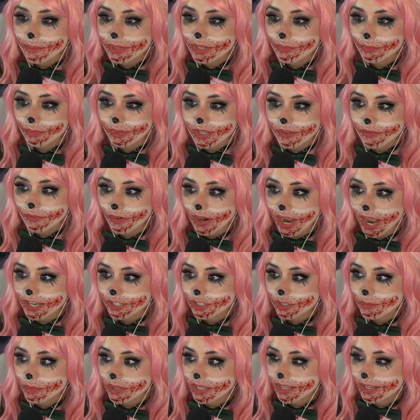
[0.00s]
me
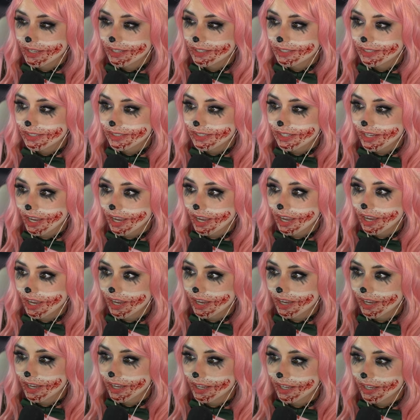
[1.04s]
refresh because
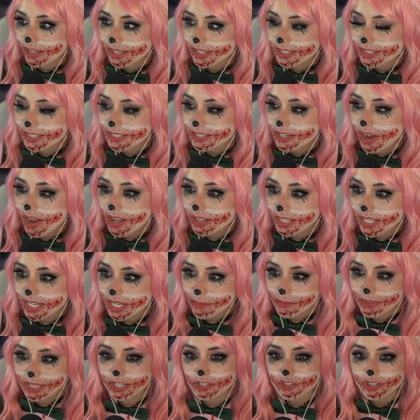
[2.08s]
it's not
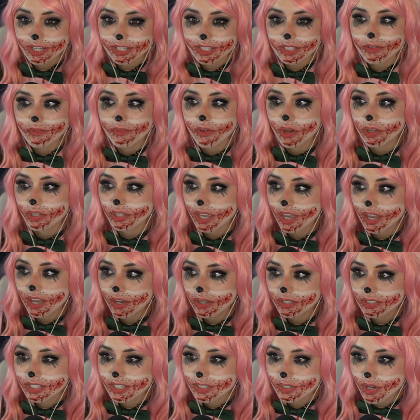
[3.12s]
letting me adjust the volume.
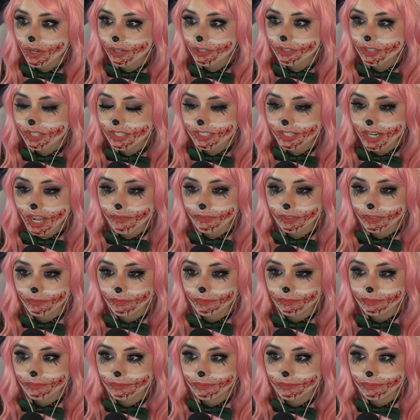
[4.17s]
Dishonored doesn't have a...